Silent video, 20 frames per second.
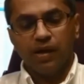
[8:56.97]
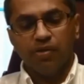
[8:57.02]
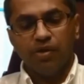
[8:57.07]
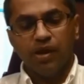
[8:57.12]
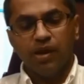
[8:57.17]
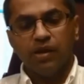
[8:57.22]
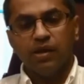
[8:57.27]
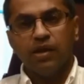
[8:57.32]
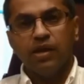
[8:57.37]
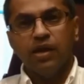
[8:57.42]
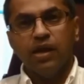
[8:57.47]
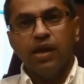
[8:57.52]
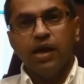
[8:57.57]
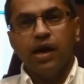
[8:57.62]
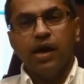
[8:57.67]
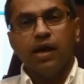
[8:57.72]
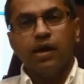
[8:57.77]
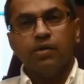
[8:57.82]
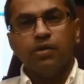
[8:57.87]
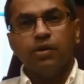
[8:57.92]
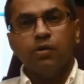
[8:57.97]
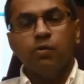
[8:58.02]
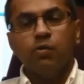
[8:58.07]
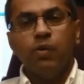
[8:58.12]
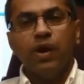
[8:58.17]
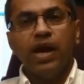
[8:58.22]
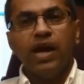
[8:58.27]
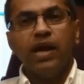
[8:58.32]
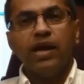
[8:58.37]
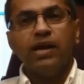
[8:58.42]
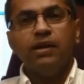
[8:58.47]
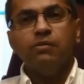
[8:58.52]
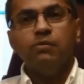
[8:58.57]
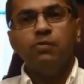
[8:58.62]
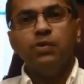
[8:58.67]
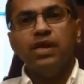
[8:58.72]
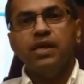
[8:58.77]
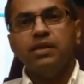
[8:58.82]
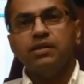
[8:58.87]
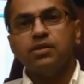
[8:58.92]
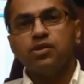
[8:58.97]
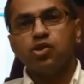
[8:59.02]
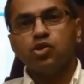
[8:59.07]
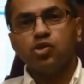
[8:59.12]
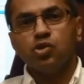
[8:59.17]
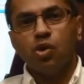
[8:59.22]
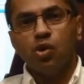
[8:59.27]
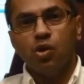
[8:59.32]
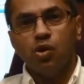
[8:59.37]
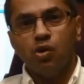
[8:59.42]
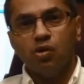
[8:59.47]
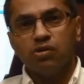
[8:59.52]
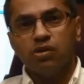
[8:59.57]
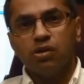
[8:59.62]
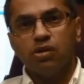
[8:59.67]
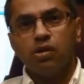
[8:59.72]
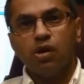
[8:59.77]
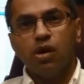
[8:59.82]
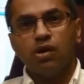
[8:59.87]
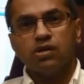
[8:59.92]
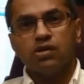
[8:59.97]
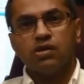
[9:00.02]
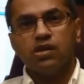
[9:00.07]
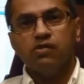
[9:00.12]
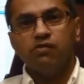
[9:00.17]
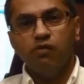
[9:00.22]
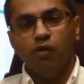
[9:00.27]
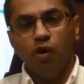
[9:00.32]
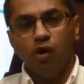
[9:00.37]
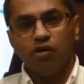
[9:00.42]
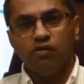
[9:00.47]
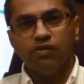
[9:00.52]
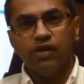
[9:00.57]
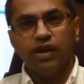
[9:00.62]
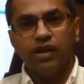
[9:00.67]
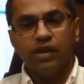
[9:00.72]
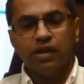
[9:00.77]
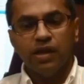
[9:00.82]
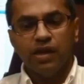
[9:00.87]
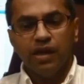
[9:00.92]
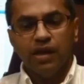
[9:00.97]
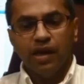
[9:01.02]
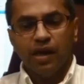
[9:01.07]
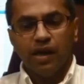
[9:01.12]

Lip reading: I think the way we saw thoughts evolving